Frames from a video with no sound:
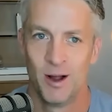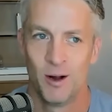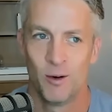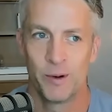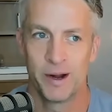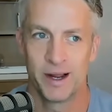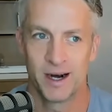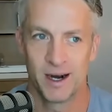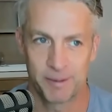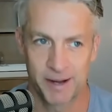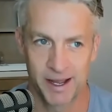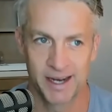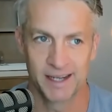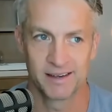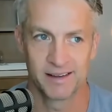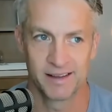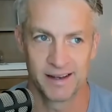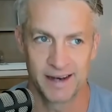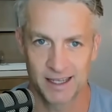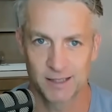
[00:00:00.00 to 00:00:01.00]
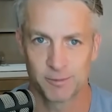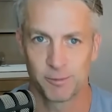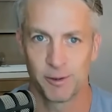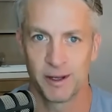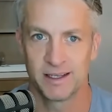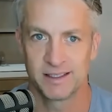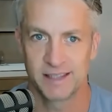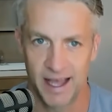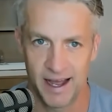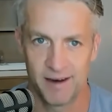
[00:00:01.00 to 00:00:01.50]
we end up getting to the next
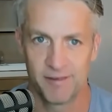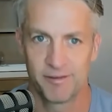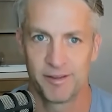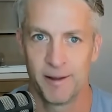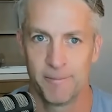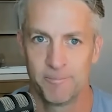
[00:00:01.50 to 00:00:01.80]
place ahead of them.